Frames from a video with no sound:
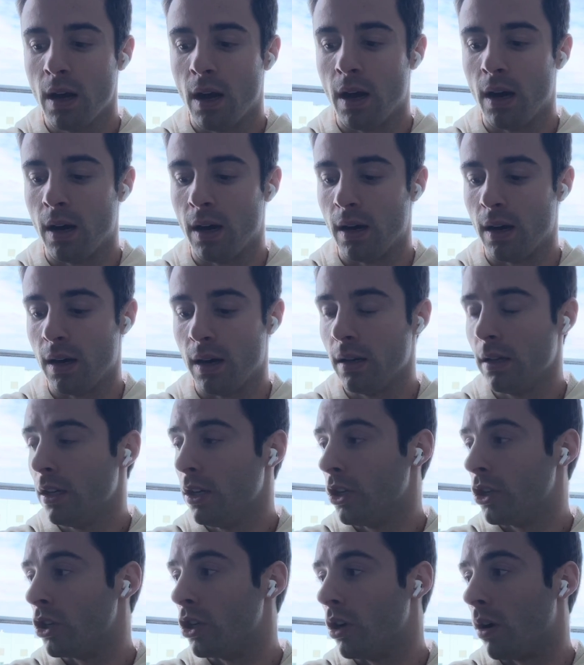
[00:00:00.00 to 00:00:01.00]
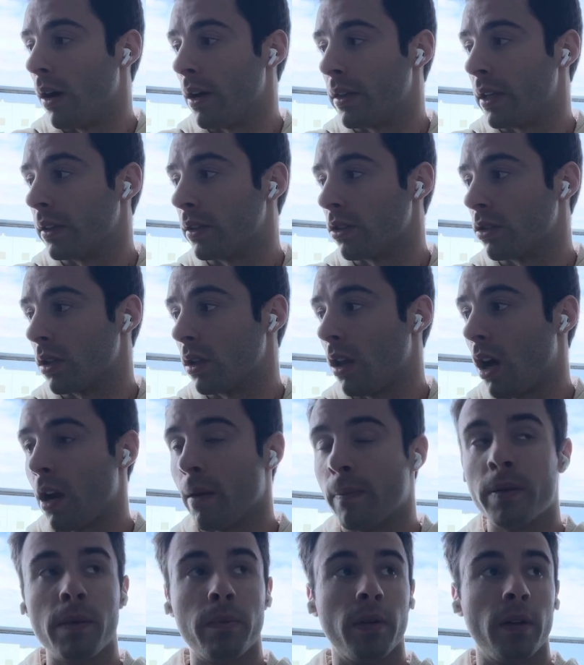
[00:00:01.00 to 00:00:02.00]
I think there's a lot
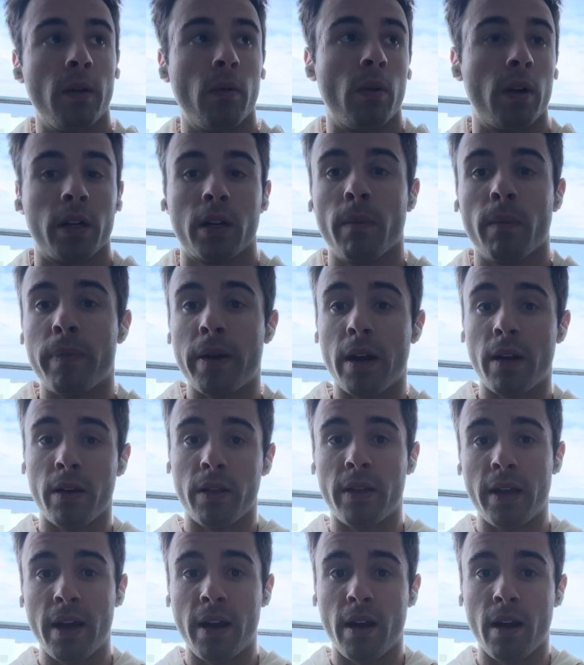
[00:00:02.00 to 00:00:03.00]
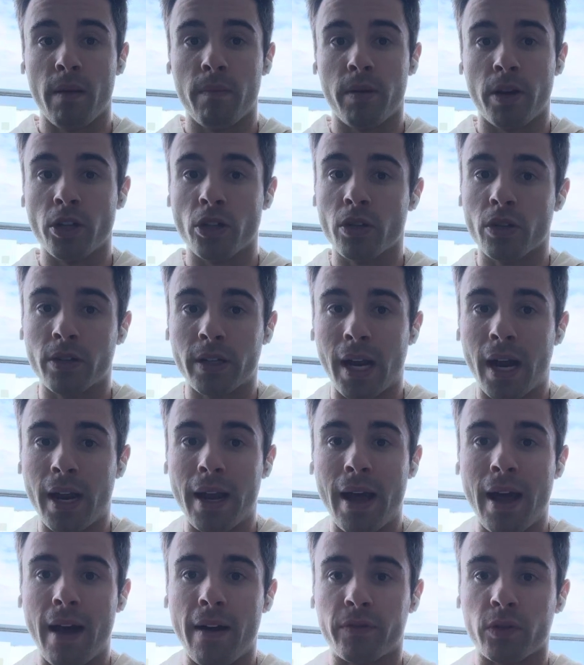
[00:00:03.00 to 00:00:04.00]
of people that want to compare to there, but you kind
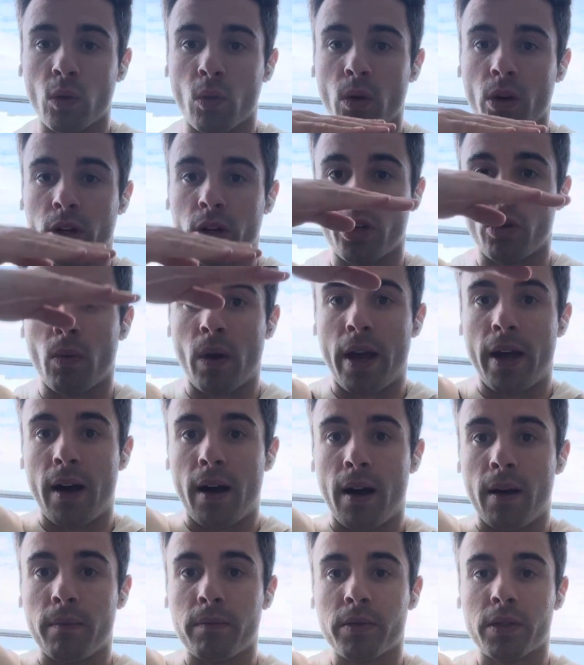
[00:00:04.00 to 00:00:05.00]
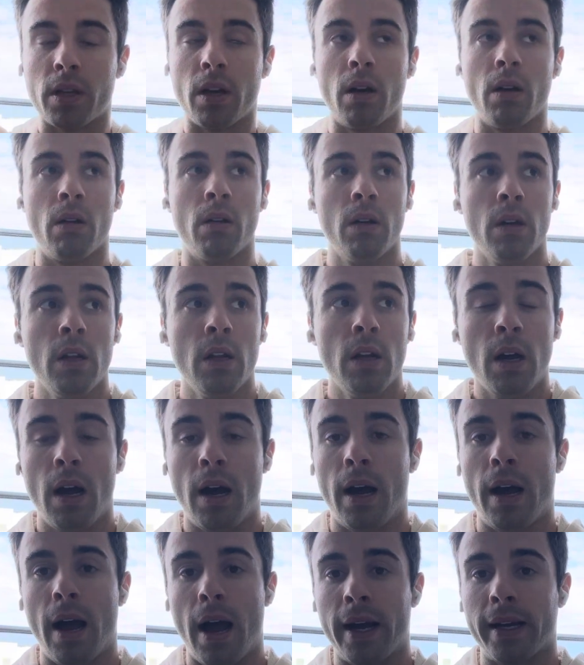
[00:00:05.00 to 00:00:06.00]
of have to work your way up. So
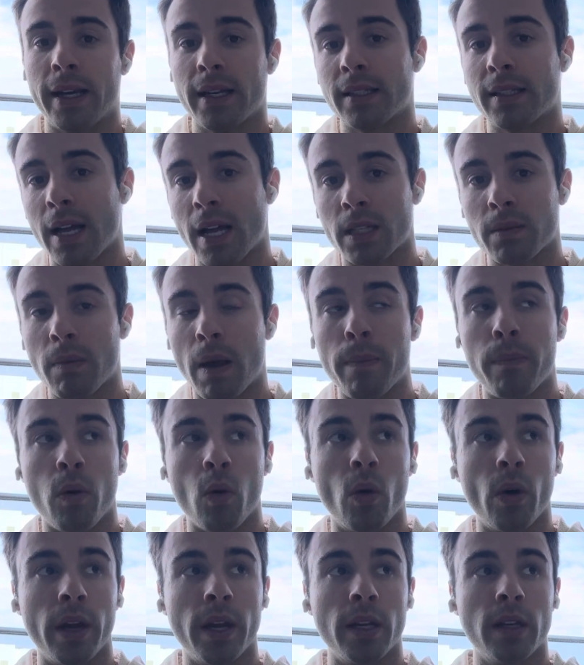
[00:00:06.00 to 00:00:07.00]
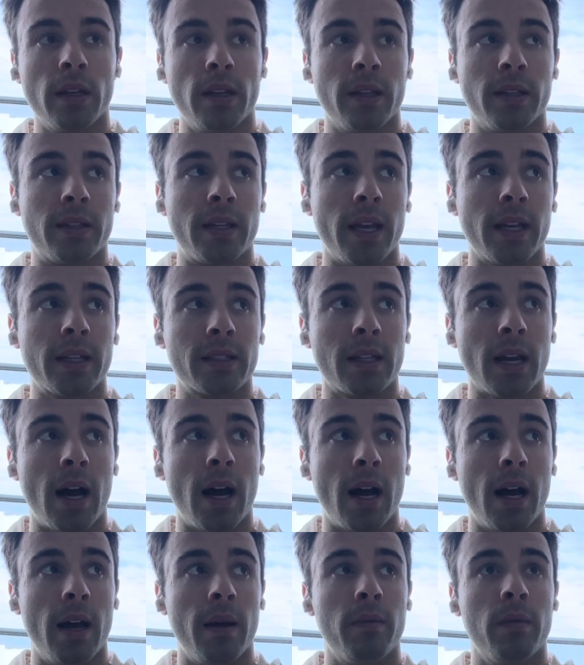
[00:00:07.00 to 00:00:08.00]
I guess that's my point. It takes
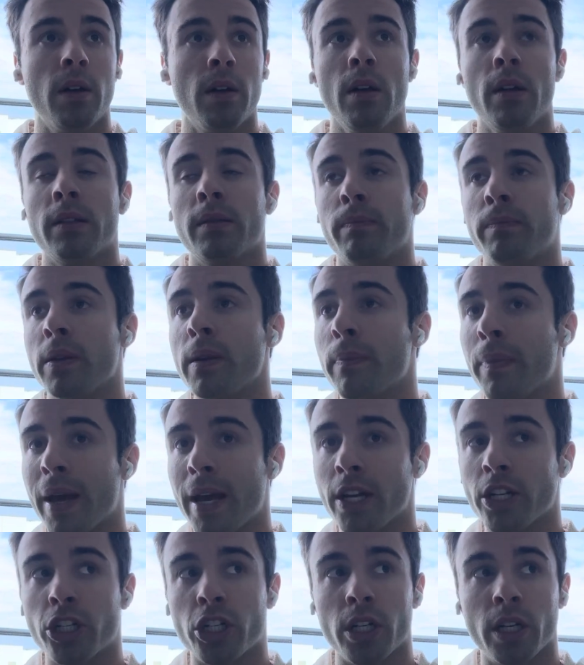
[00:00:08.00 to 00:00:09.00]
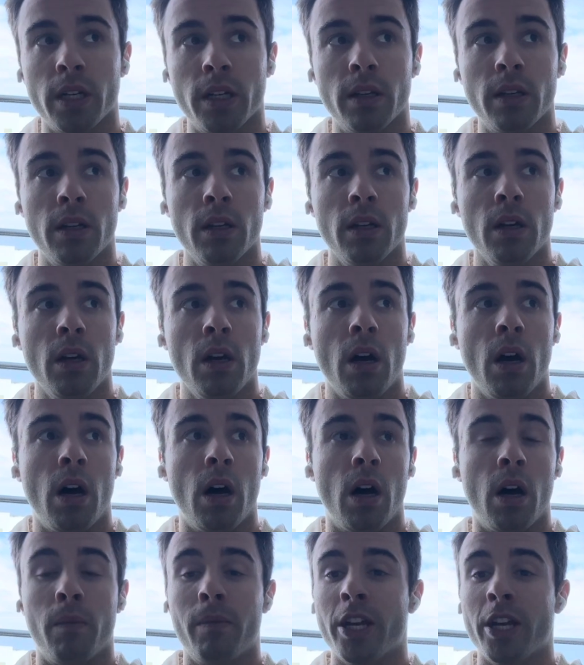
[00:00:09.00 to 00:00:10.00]
time. Be patient.
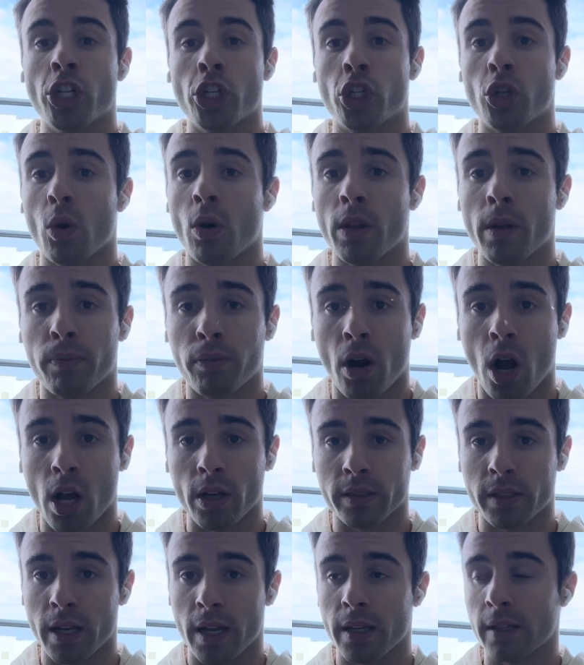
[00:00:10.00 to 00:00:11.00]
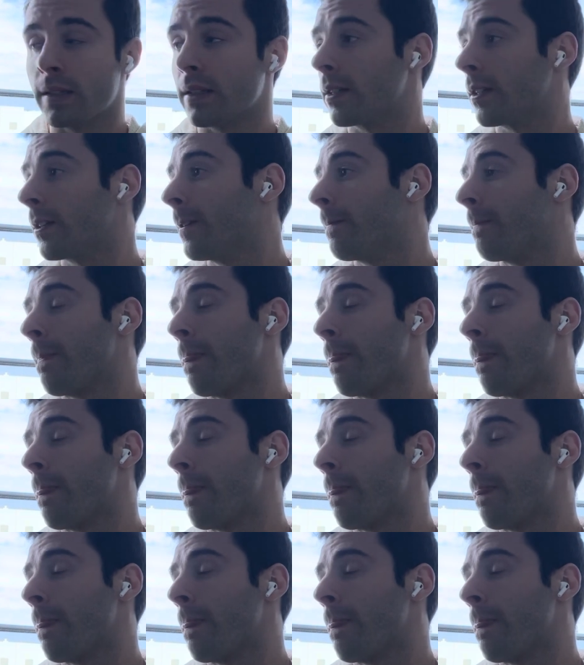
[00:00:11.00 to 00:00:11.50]
Enjoy the process.